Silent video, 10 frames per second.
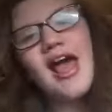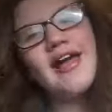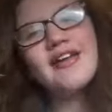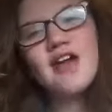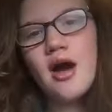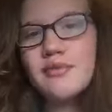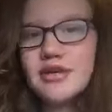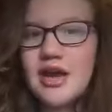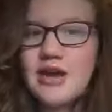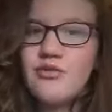And
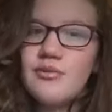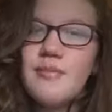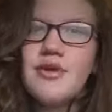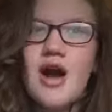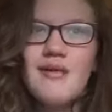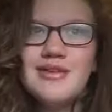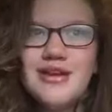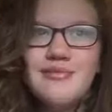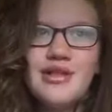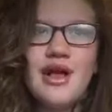comment and remember
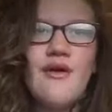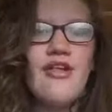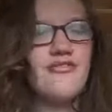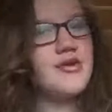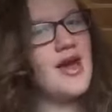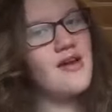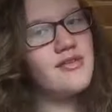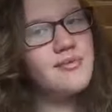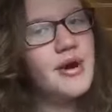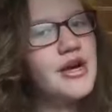comment down below if you
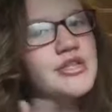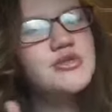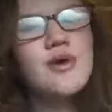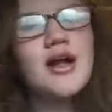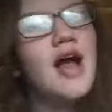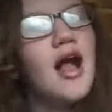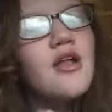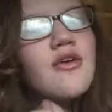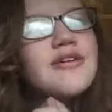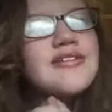have a purse, what
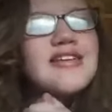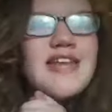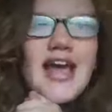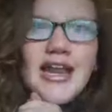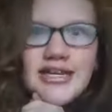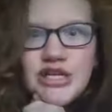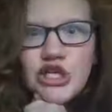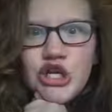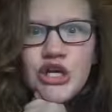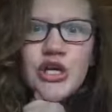color is it, and is
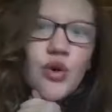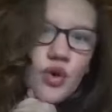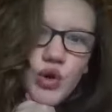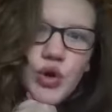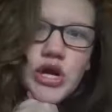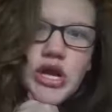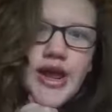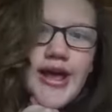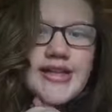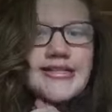it junky or
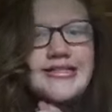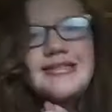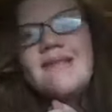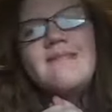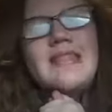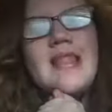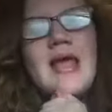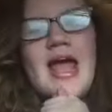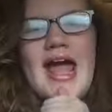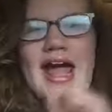organized?
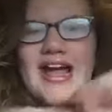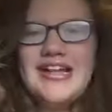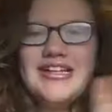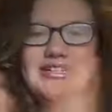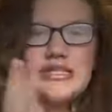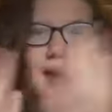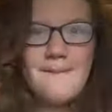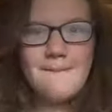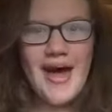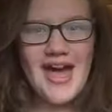And
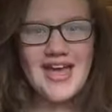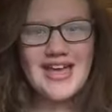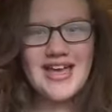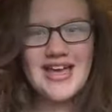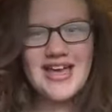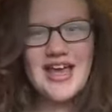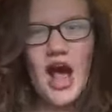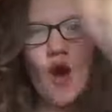bye!